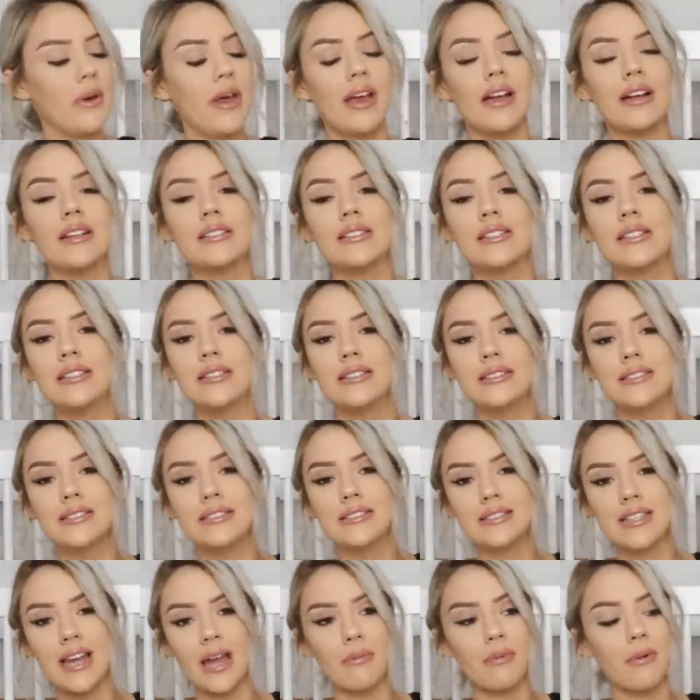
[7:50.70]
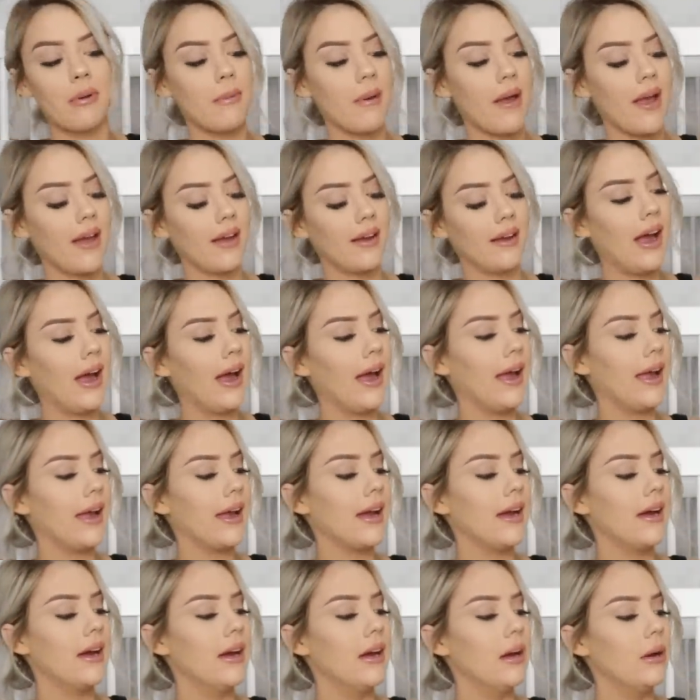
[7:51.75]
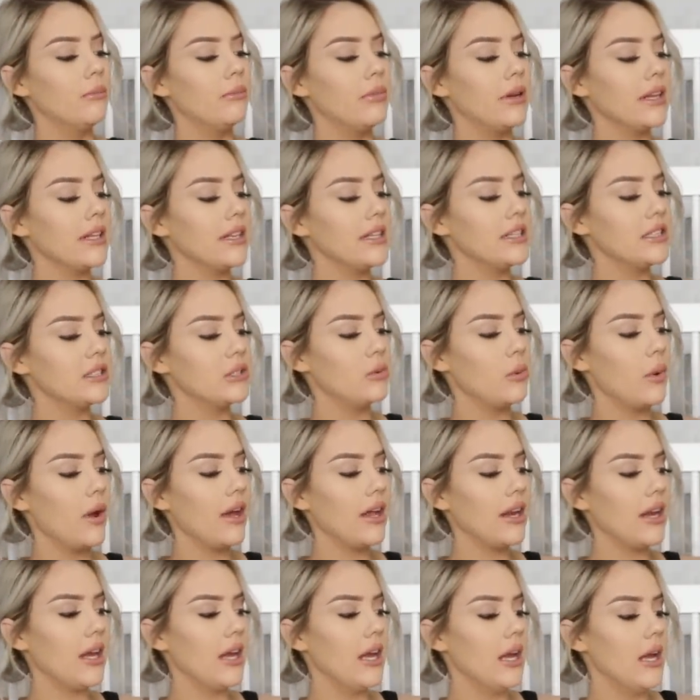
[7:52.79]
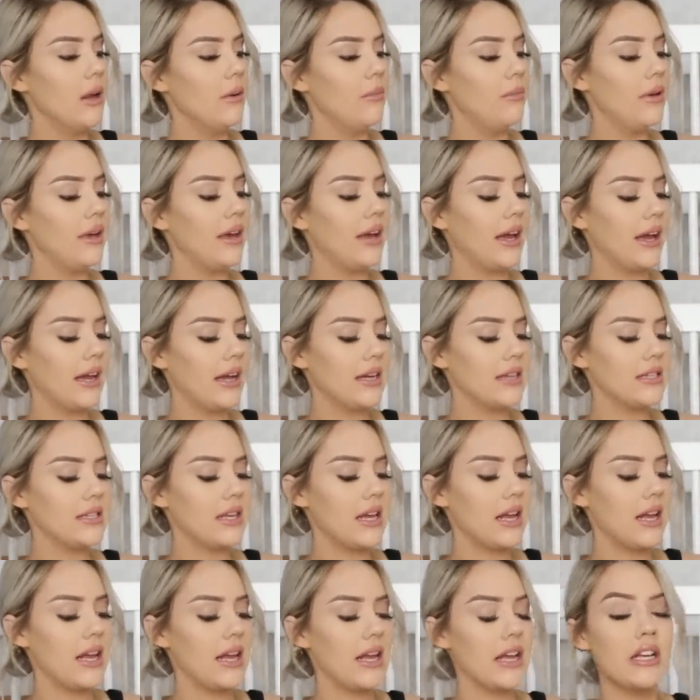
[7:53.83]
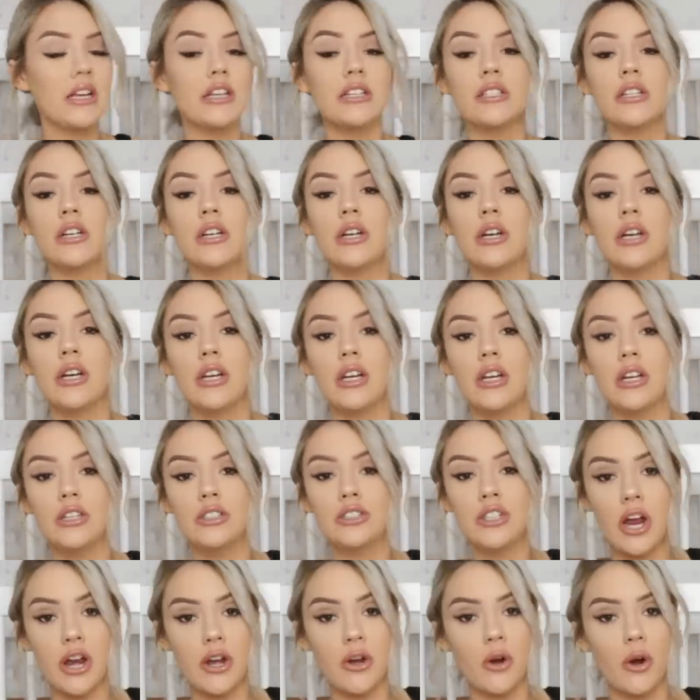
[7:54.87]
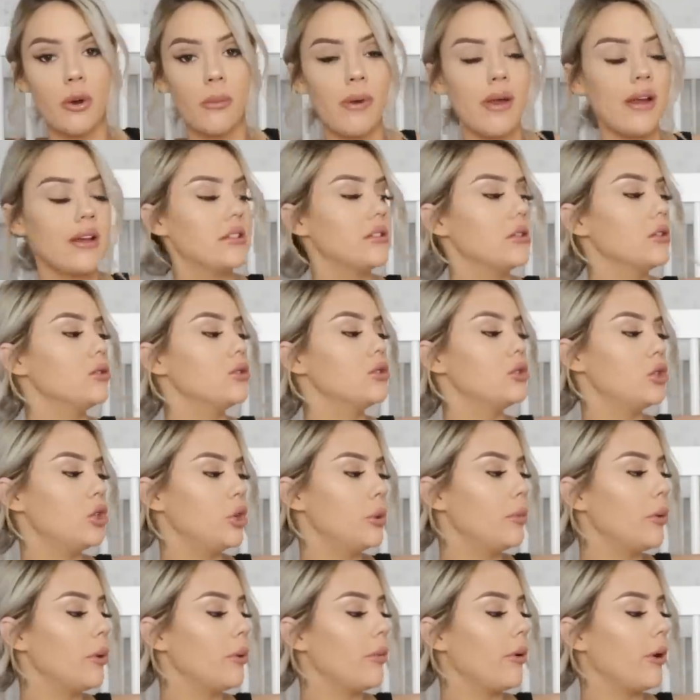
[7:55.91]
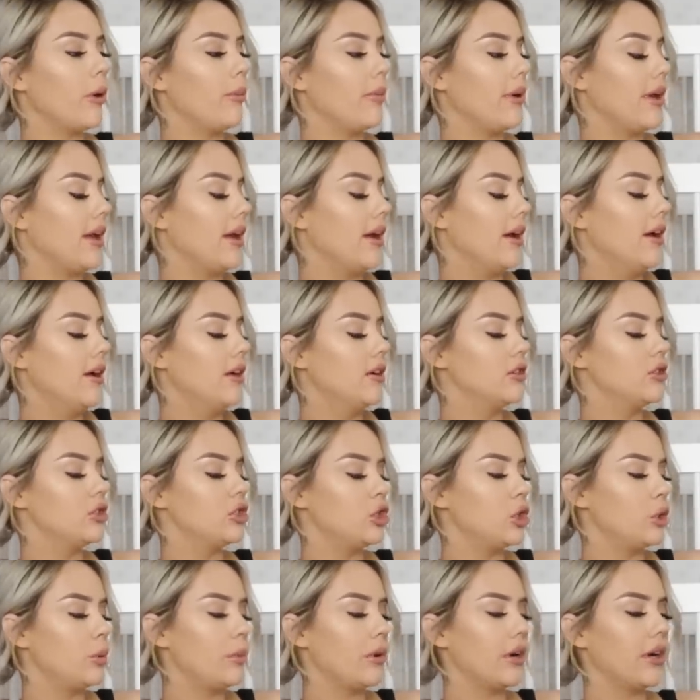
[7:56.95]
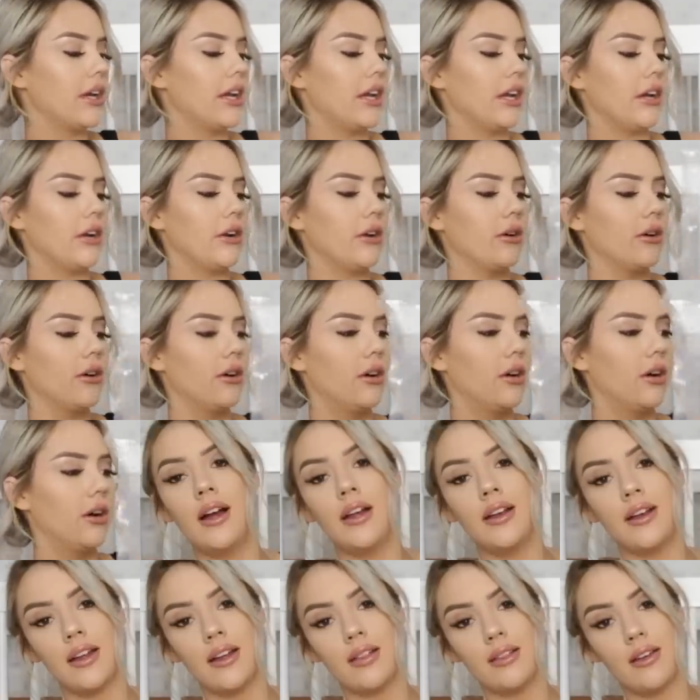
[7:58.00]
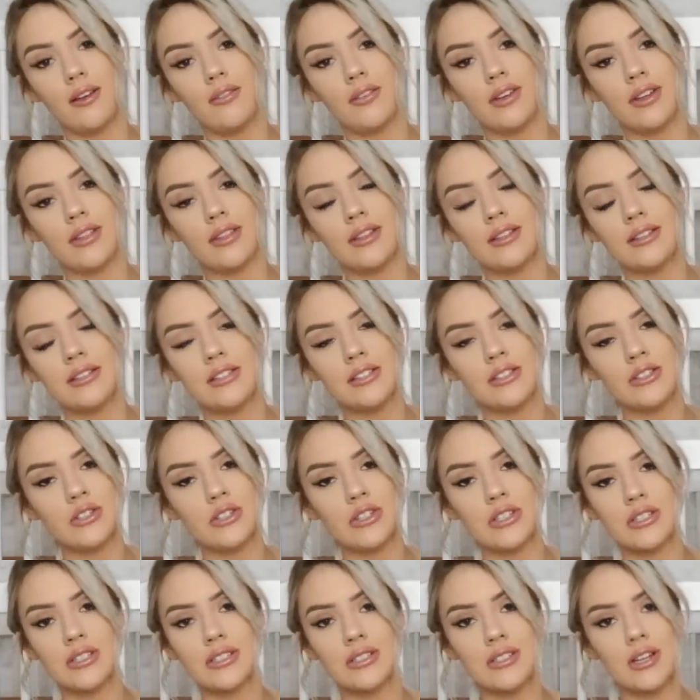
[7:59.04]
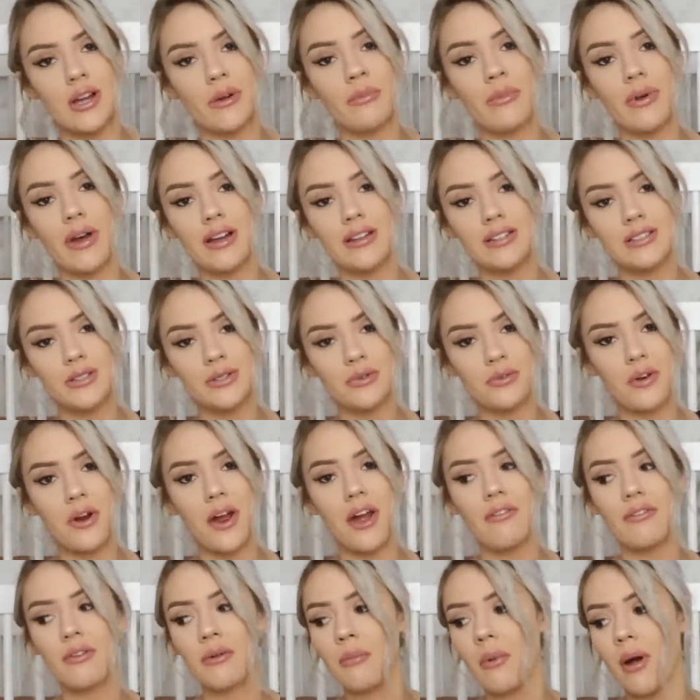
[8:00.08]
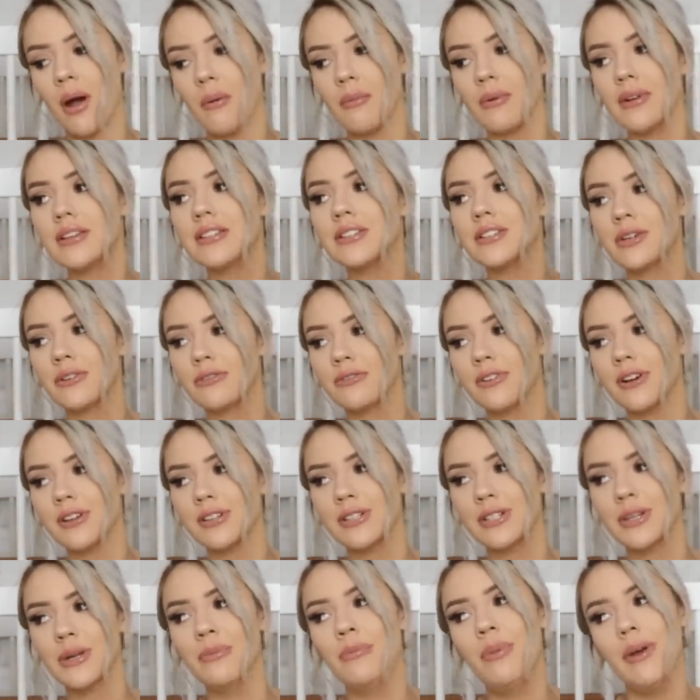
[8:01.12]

picked diaper bag. I picked this one because it is ginormous, super roomy, super cute, and I love it. This is just a must for every mom is your freshly